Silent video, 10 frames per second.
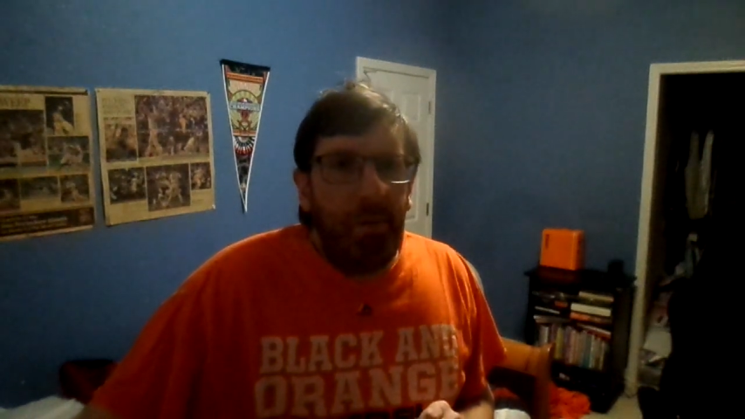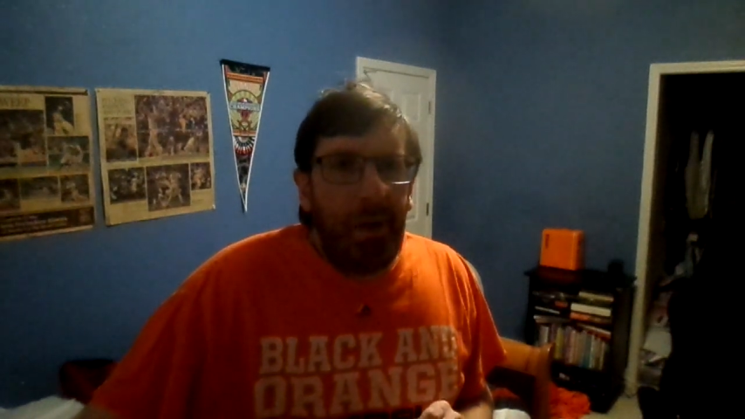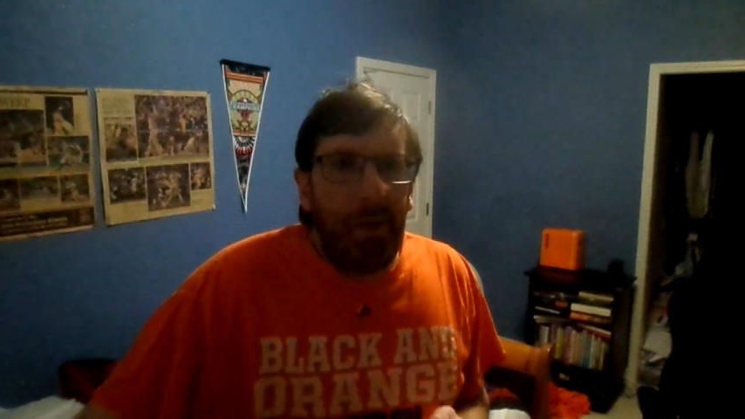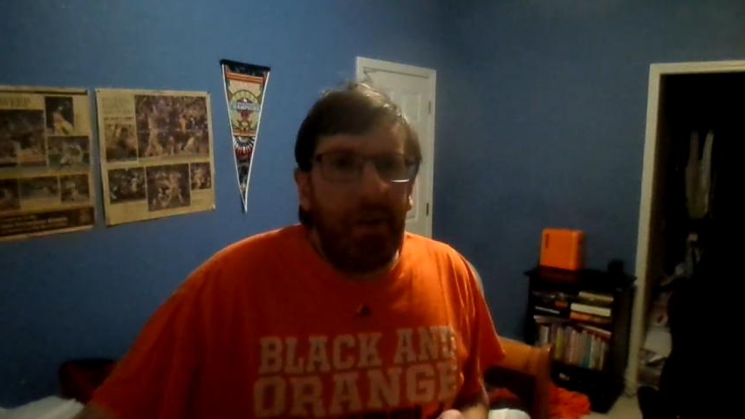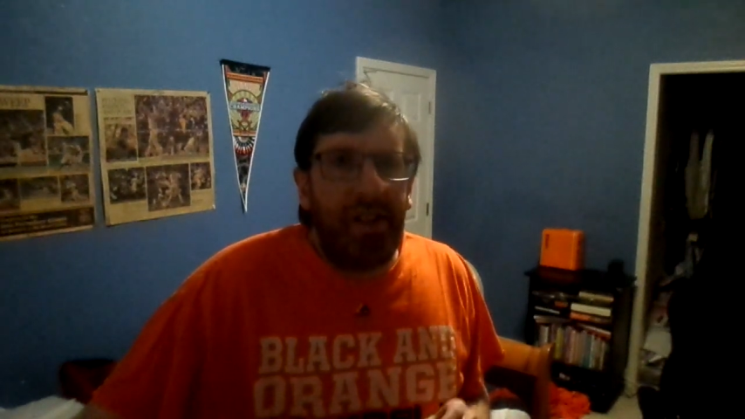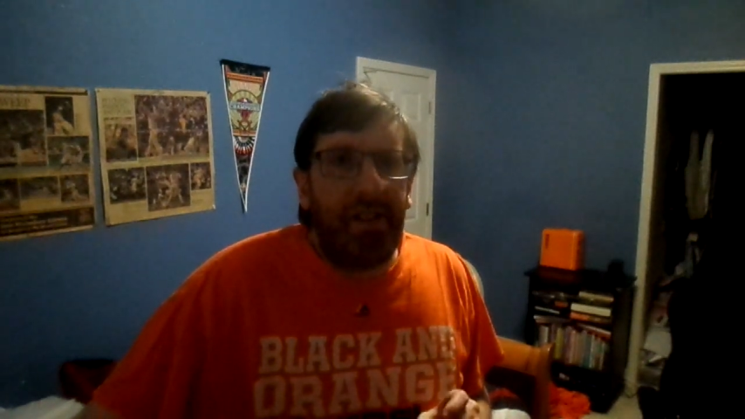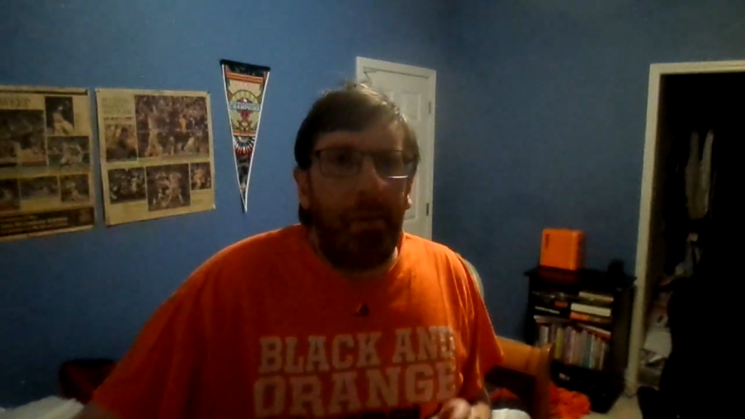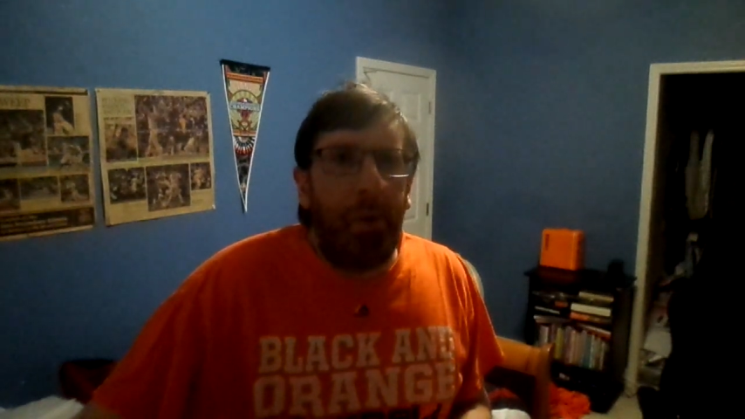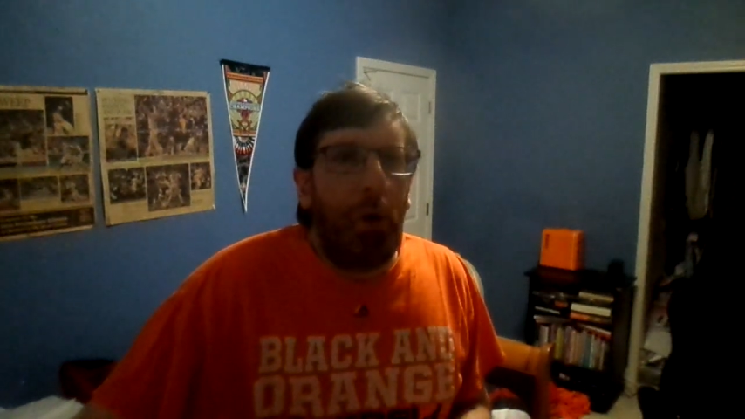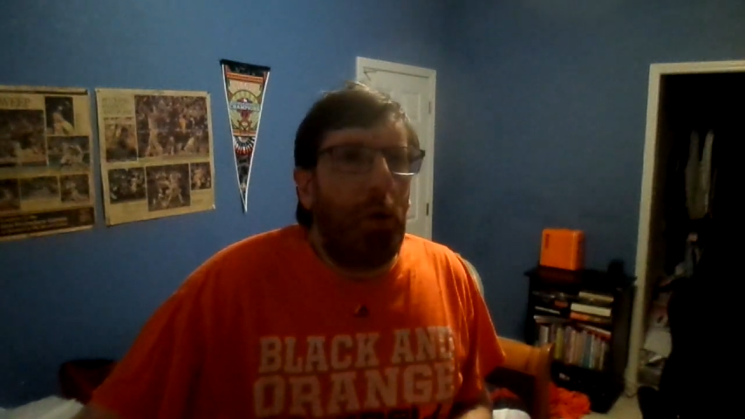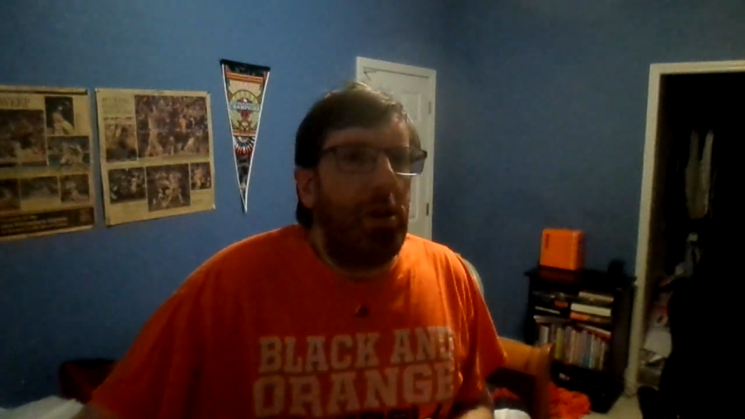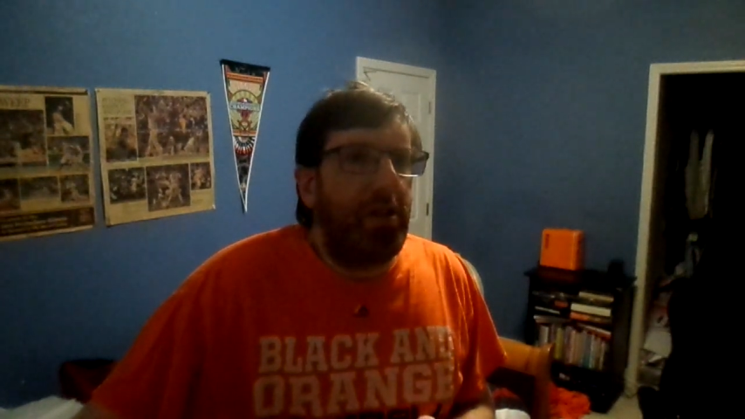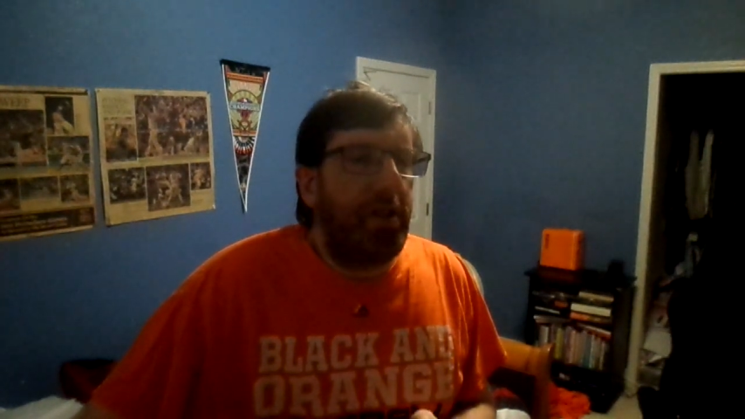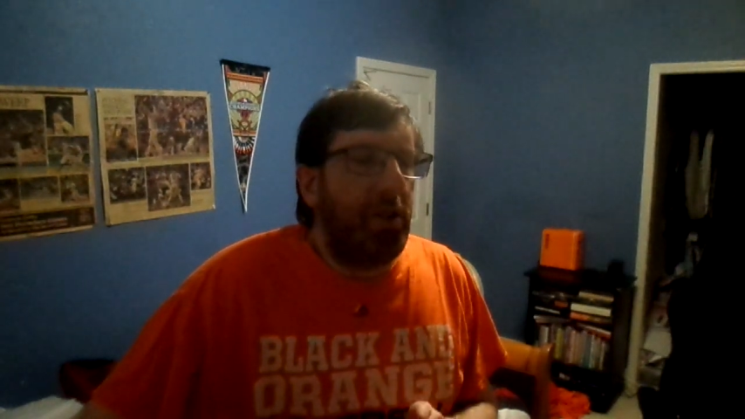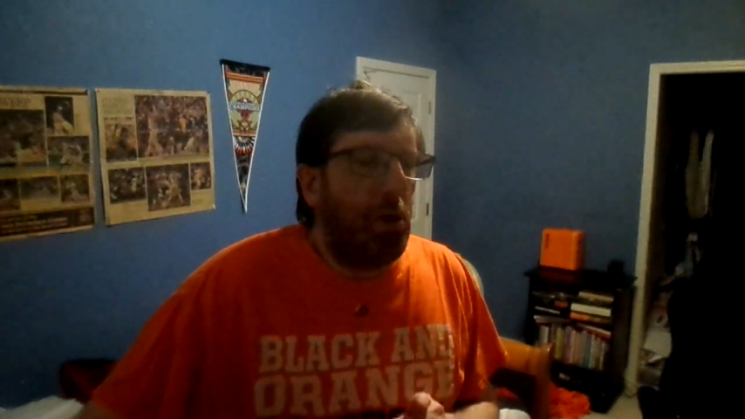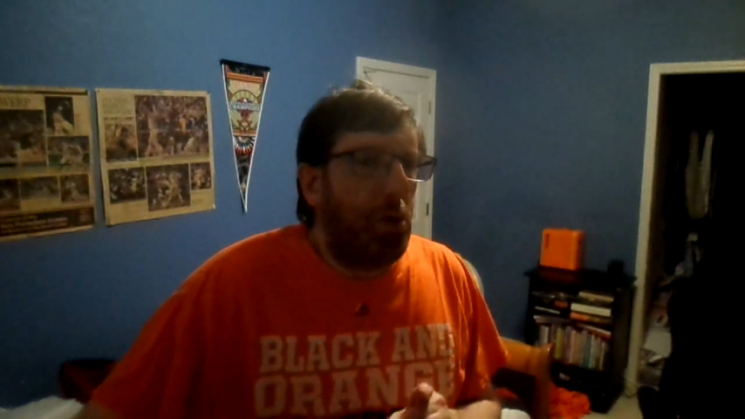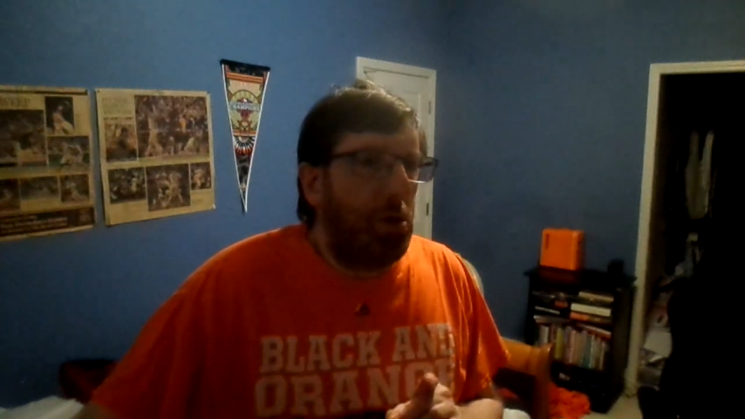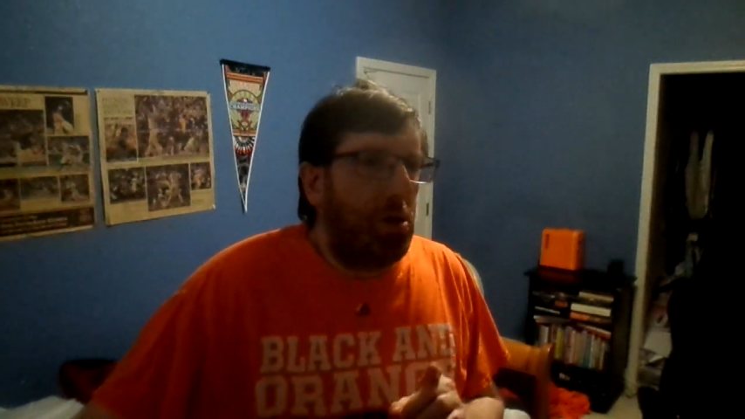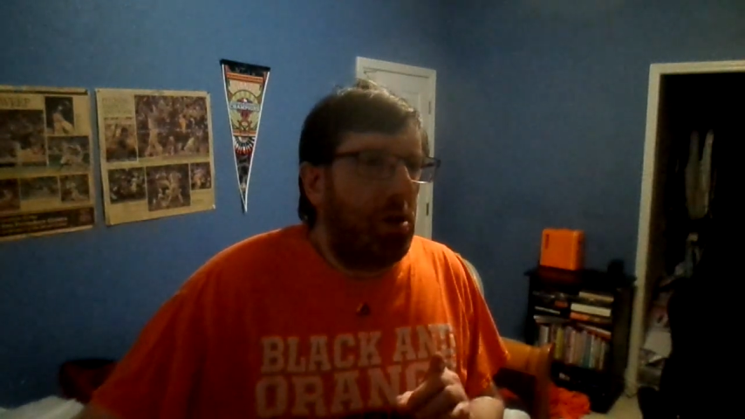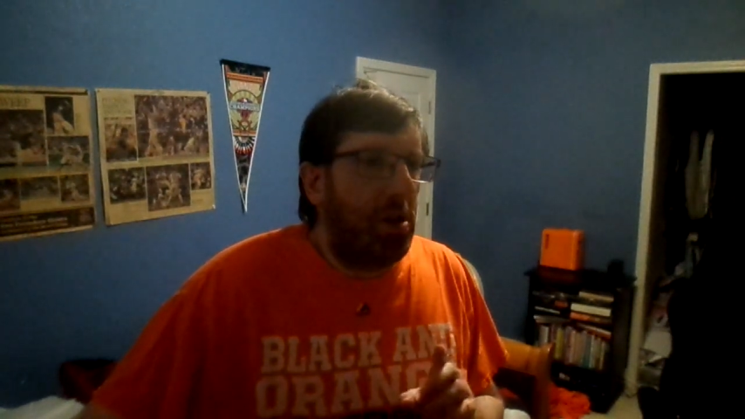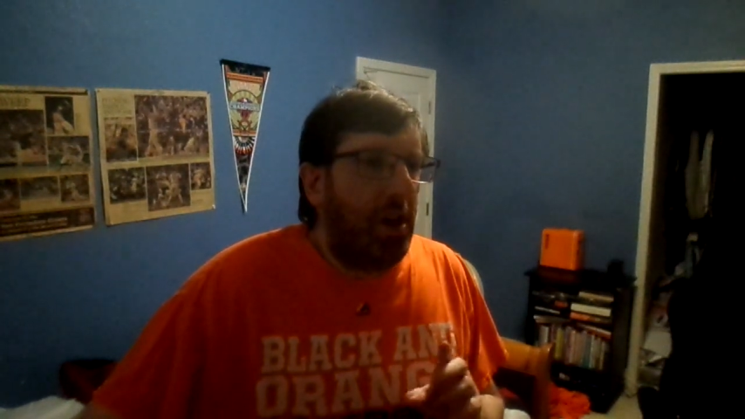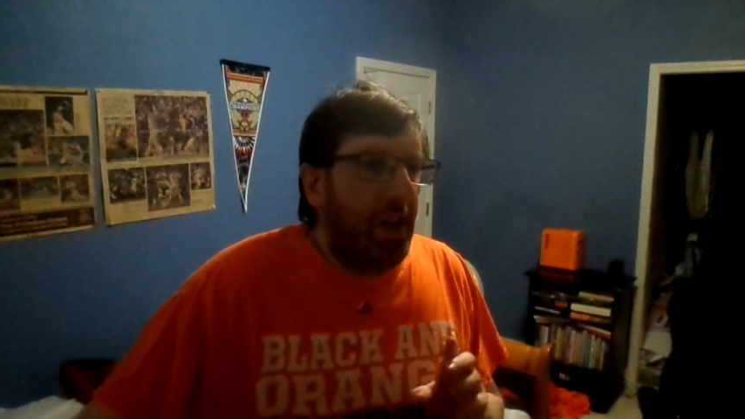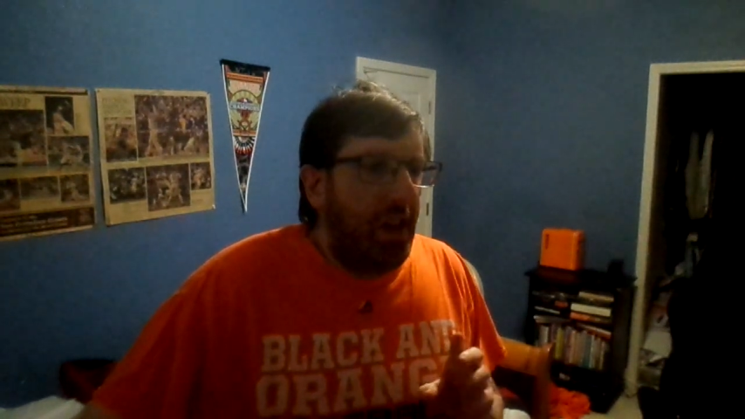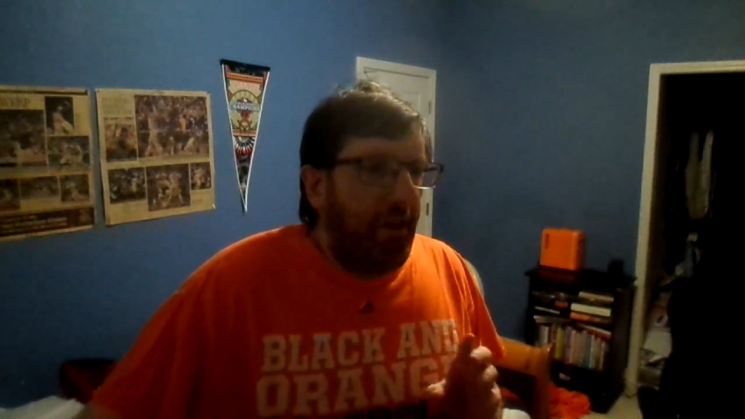be able to support or